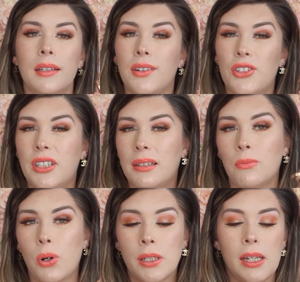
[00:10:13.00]
she didn't
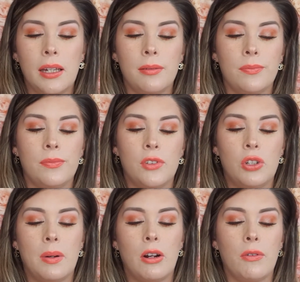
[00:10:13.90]
want it.
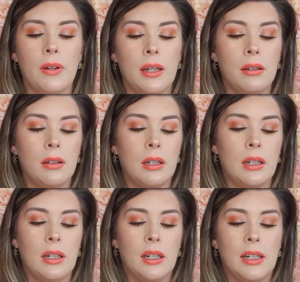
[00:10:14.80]
She went off it.
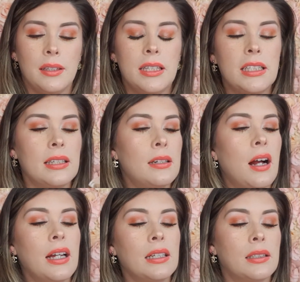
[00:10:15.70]
This is
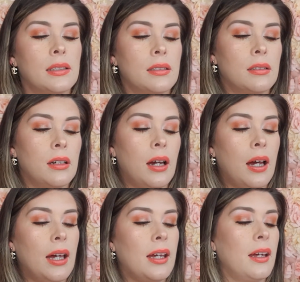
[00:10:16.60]
nice.
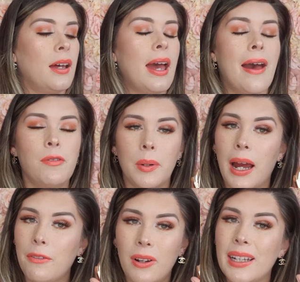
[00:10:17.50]
Everybody,
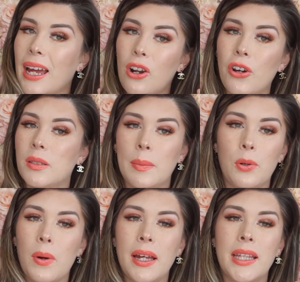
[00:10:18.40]
I feel like loads of
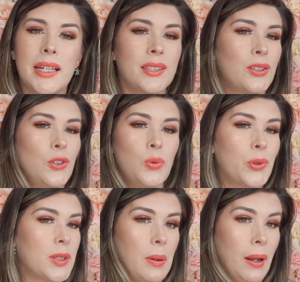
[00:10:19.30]
people wear this, so you will
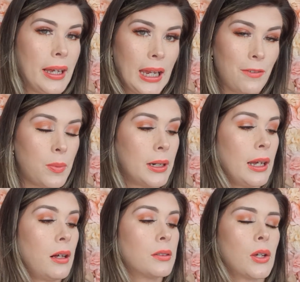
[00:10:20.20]
smell like everybody
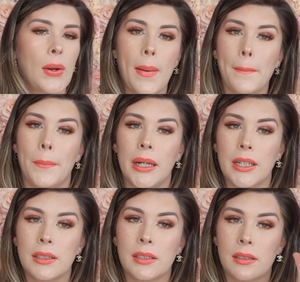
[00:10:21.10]
else,
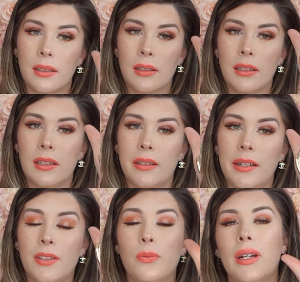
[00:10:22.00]
but
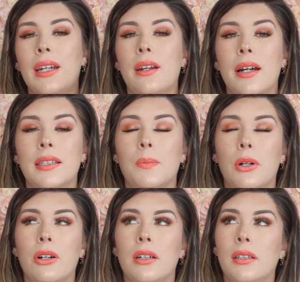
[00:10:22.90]
it's really nice
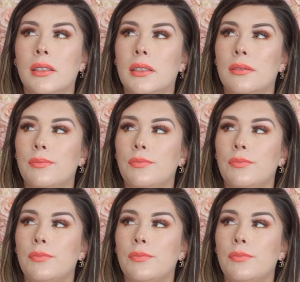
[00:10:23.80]
because